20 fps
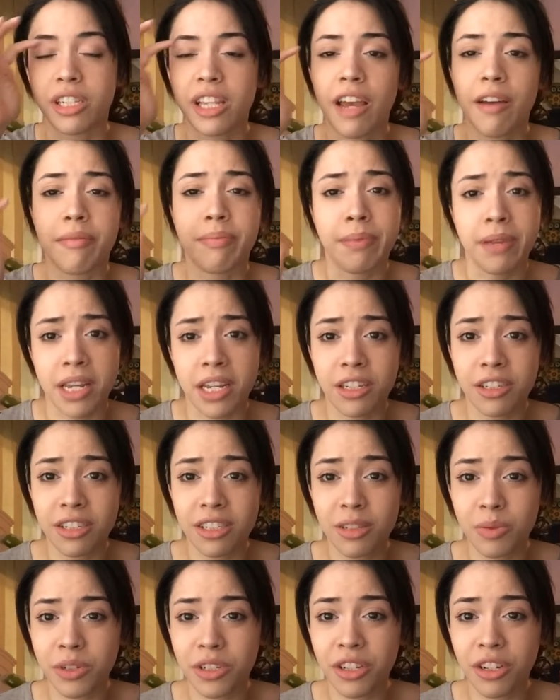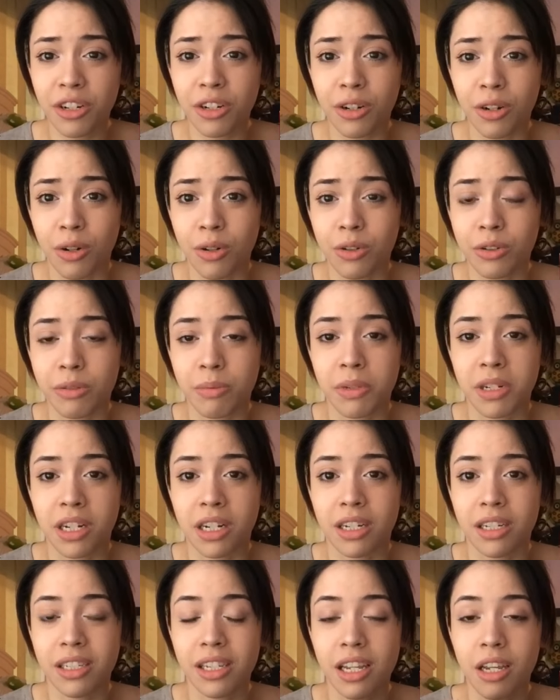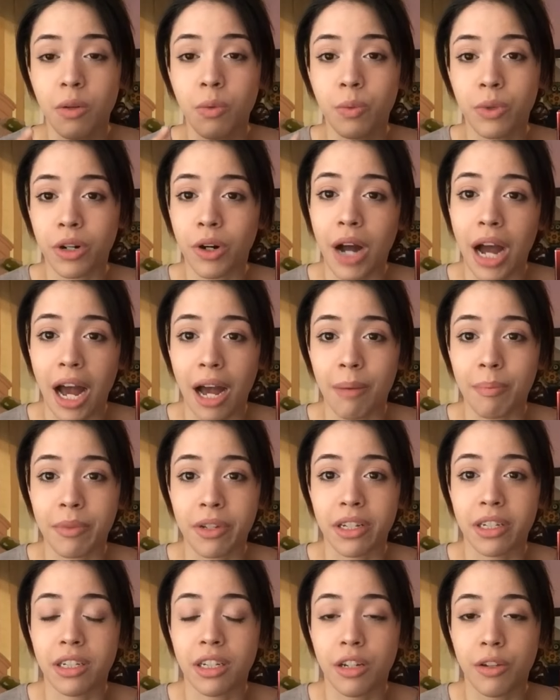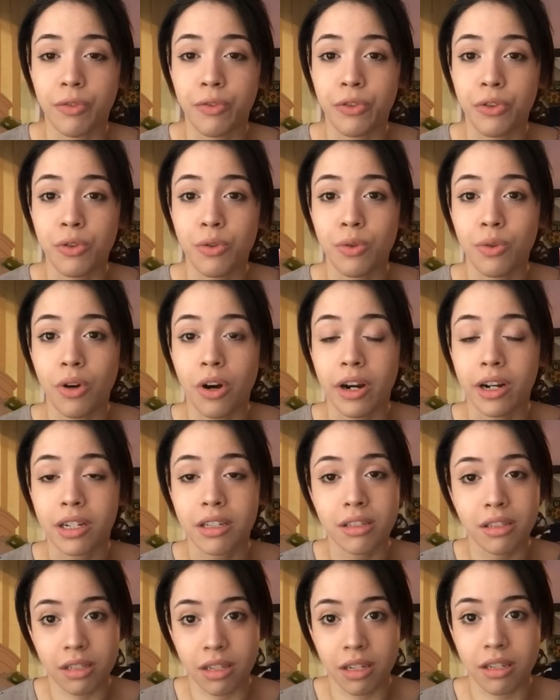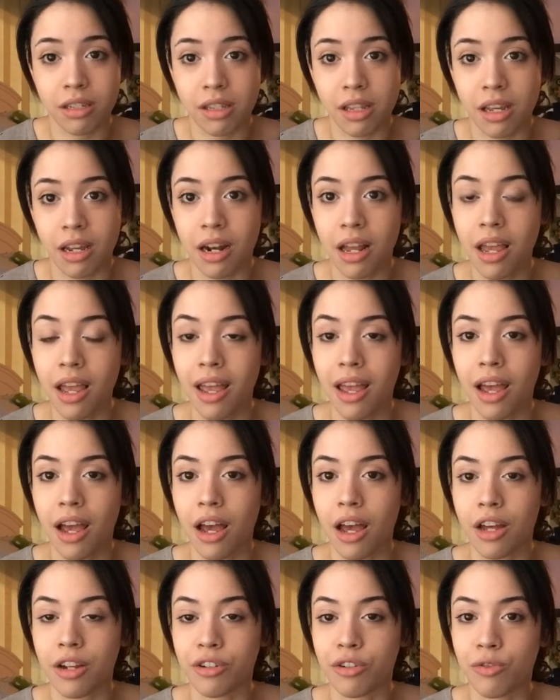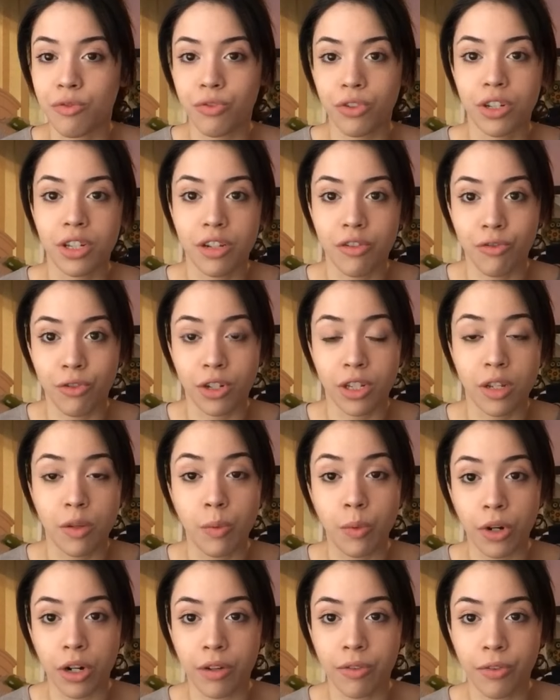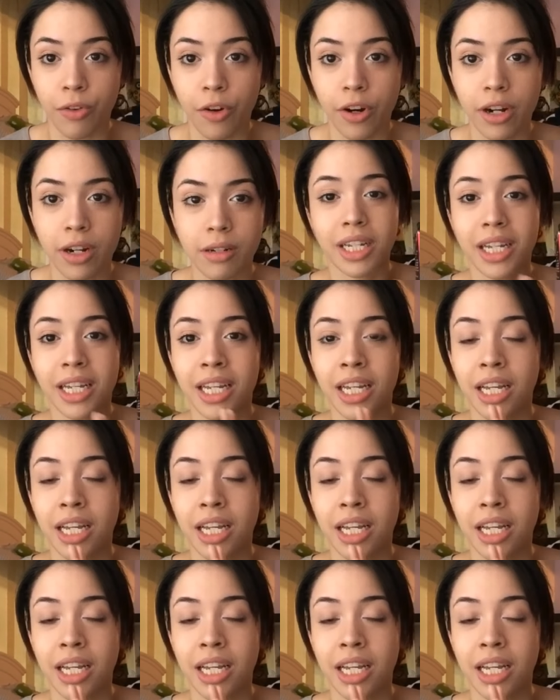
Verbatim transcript: Just have patience with your goals because it will happen if you are consistent and you really really work for it.